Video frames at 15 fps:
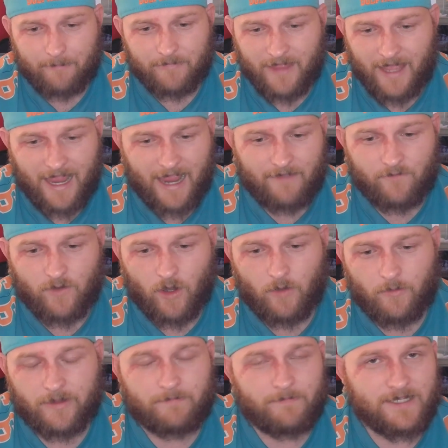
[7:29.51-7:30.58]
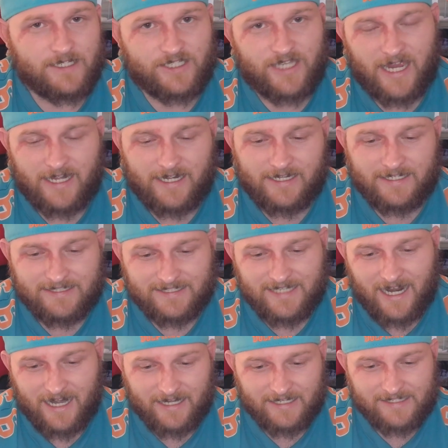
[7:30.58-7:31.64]
They have gone with Mitch Kenny to
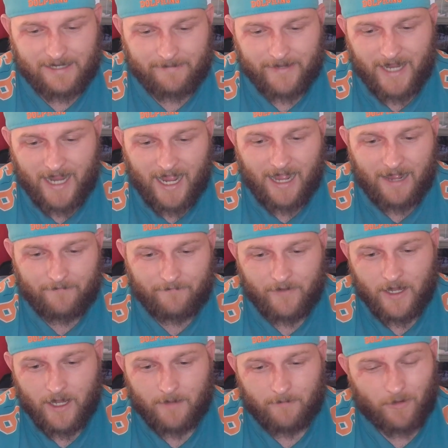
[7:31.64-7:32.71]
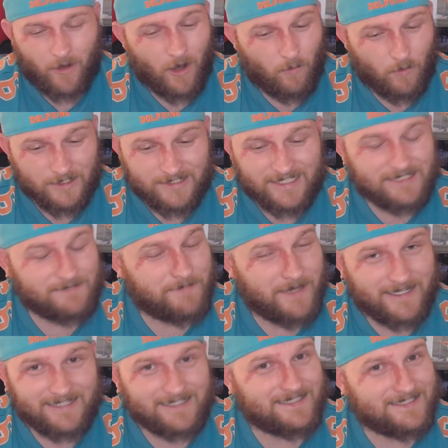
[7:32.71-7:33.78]
start at dummy half, but I was
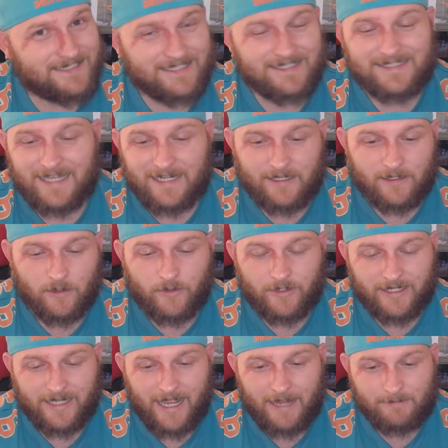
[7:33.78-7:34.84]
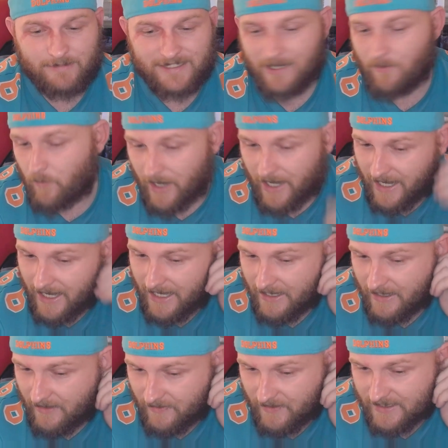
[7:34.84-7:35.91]
expecting to see Sonny Luke named somewhere
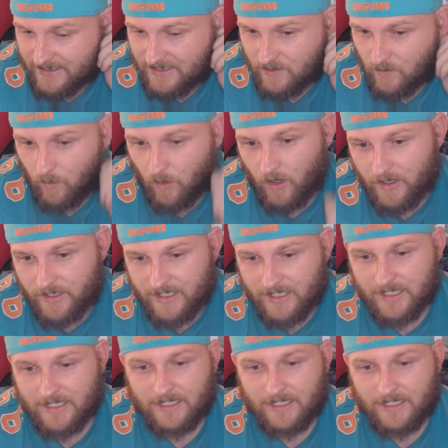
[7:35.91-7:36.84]
in the squad.